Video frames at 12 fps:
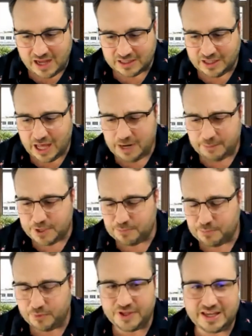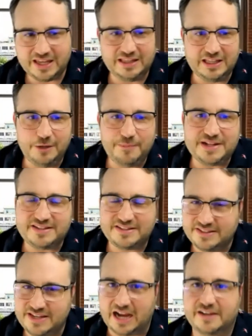a lot of people they get a little bit
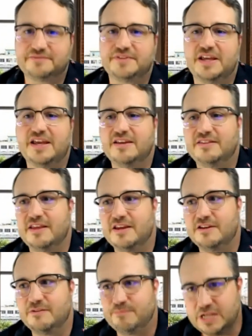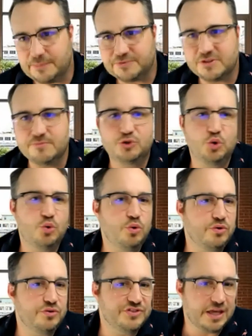stuck they they pick up some
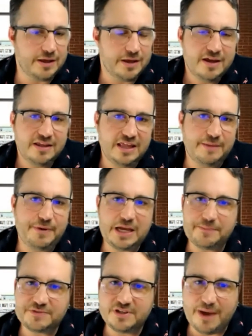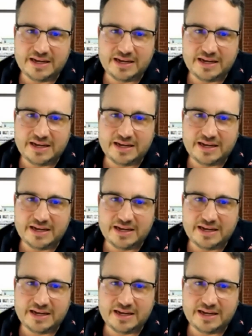tools they they pick up some